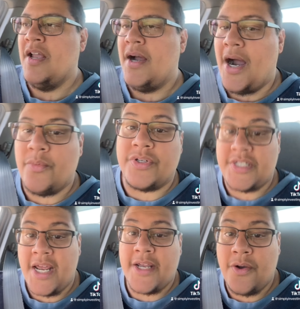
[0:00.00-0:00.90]
I would
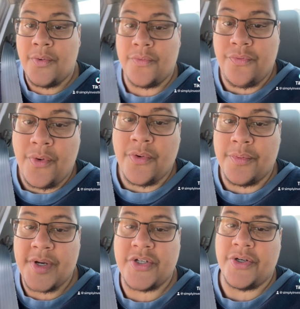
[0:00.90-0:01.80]
say going forward,
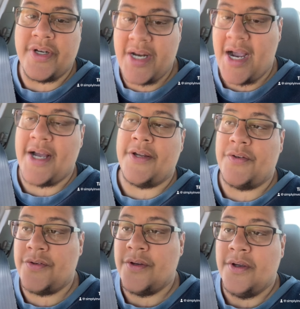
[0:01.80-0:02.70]
make sure you
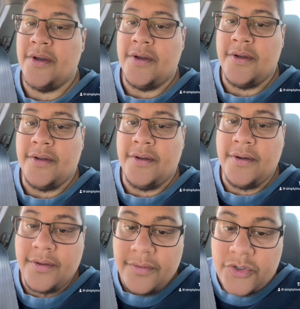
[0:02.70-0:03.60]
guys
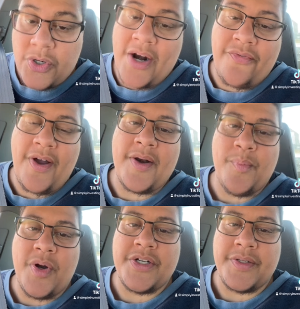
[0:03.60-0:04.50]
try to find a
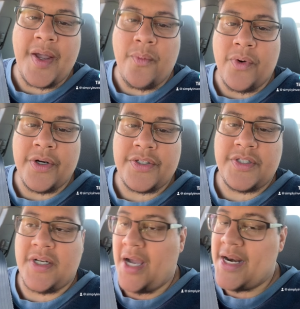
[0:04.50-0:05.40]
budget that works.
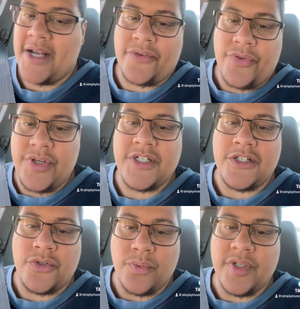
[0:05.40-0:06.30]
Cut out the things
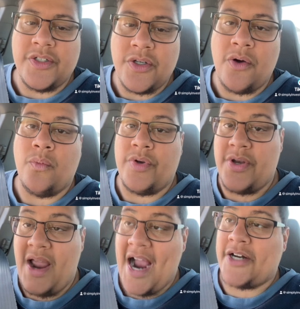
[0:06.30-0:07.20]
that you really don't. When
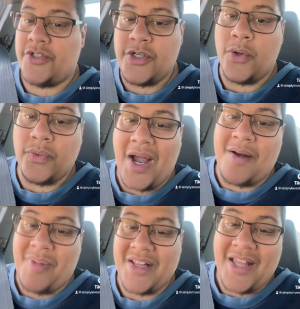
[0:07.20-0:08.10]
you actually go
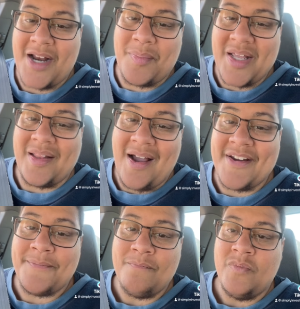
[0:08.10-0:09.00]
line by line by
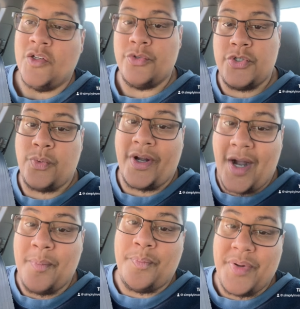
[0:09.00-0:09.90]
line, which is what
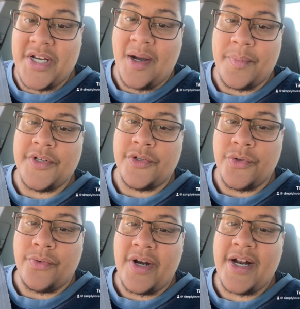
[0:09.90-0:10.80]
big companies are
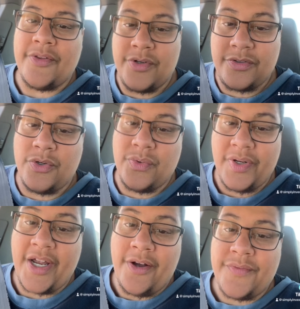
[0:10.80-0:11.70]
doing right now. They're doing
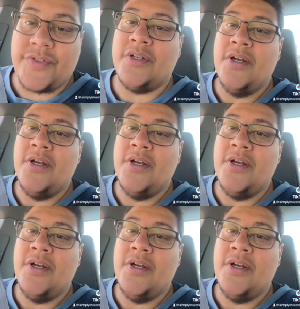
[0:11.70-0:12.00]
layoffs